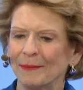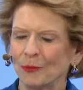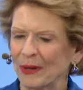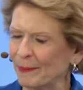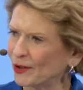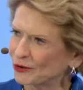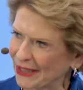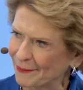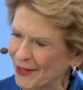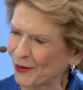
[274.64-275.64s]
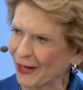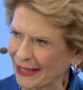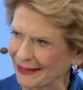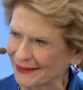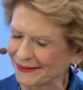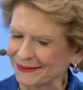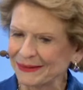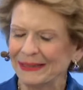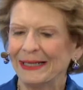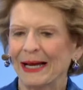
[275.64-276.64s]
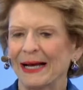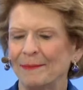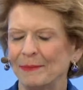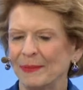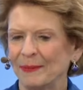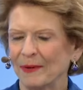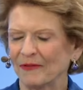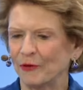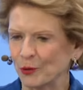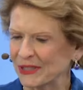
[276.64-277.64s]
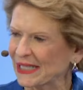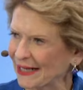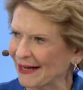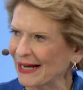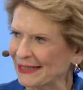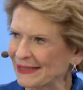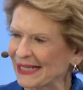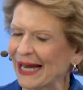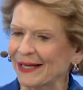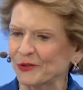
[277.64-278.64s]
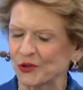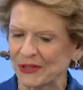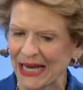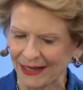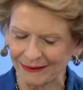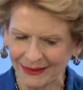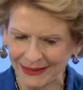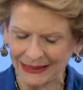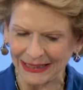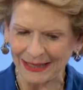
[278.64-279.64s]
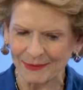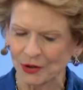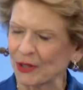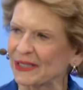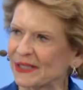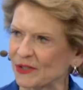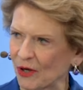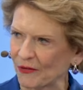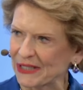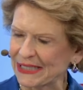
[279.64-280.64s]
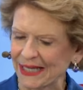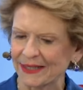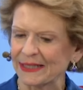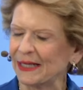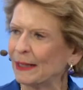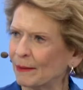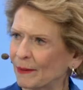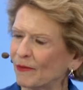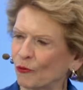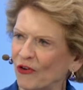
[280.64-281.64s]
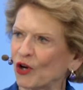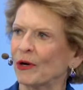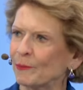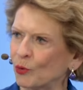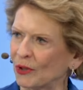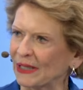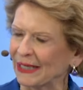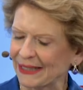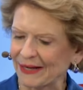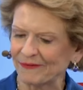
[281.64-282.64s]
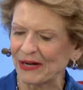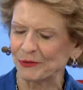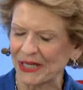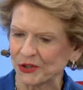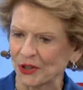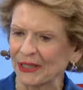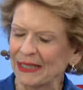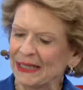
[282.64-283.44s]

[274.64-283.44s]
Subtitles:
rebuilding America, focusing on science, tackling the climate crisis, all these things. Very important foundation.